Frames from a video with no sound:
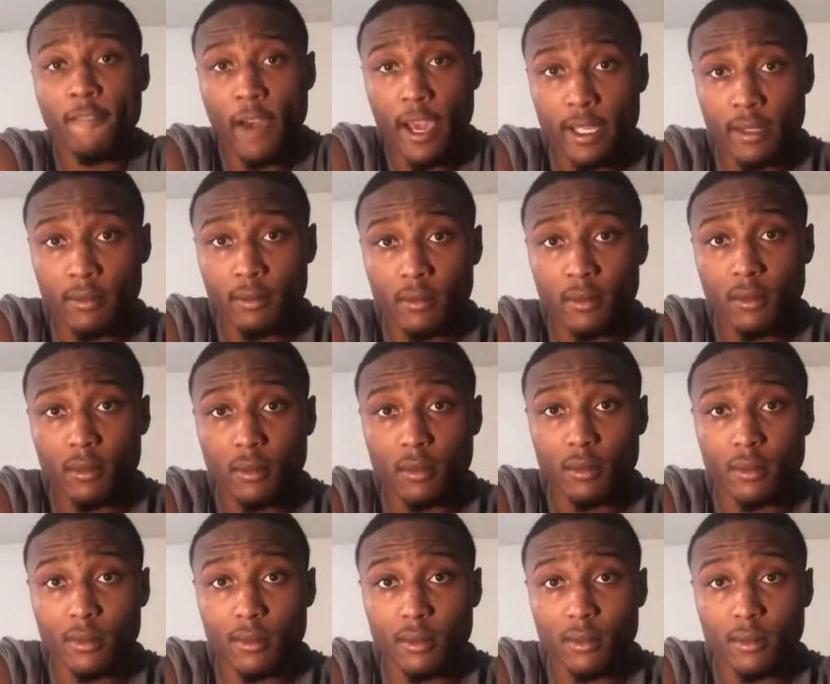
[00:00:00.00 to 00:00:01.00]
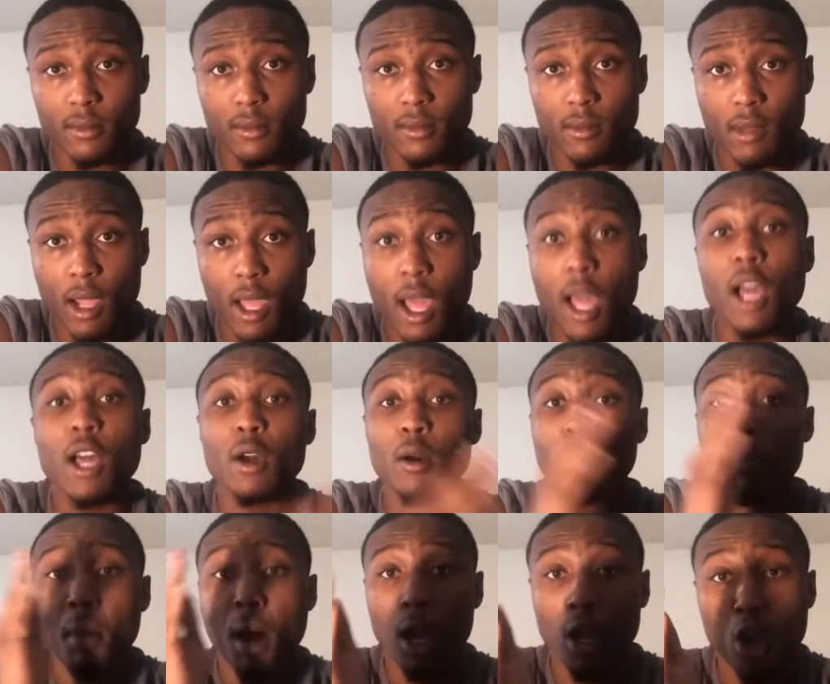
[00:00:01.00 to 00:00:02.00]
fighting.
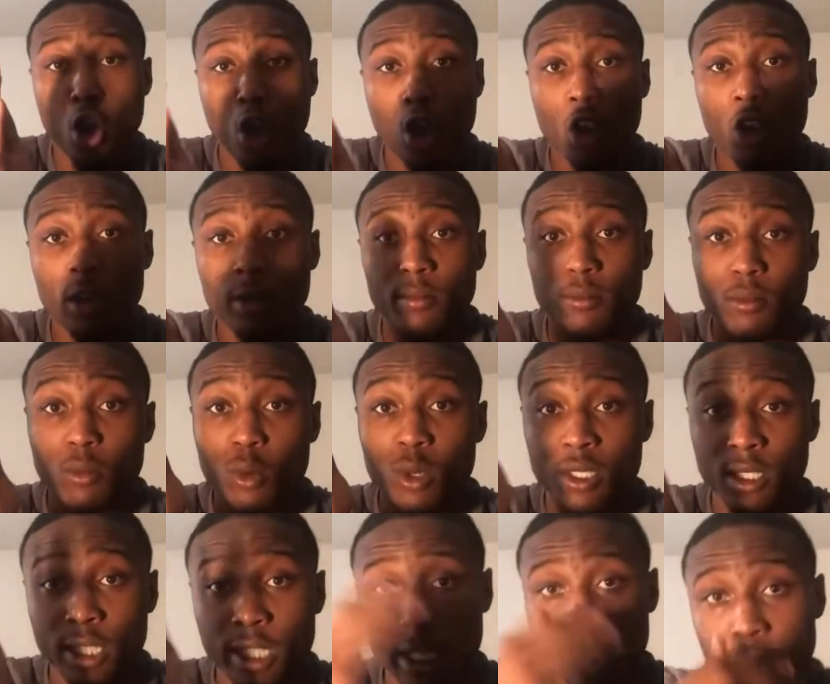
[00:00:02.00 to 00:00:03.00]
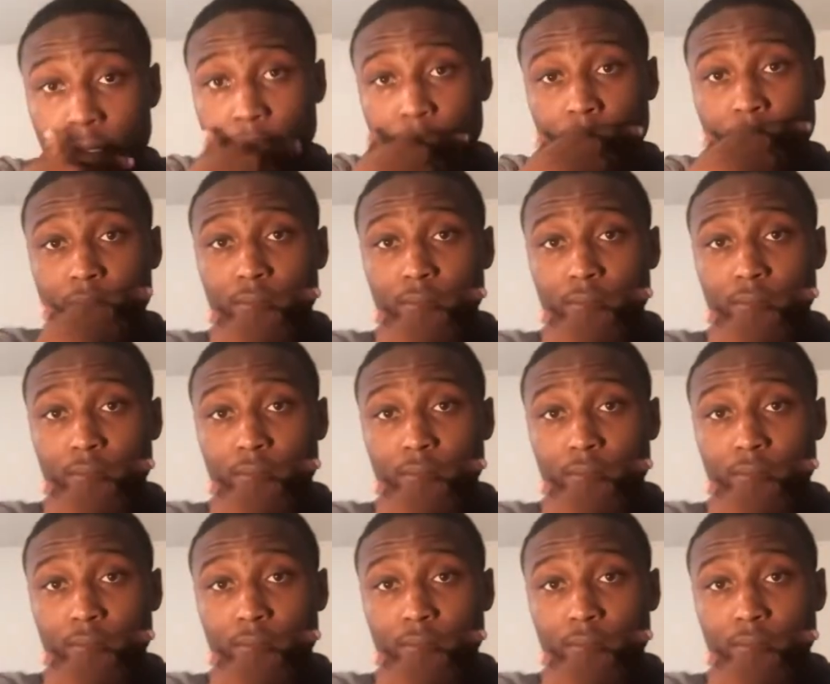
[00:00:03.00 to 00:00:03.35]
My car was tender.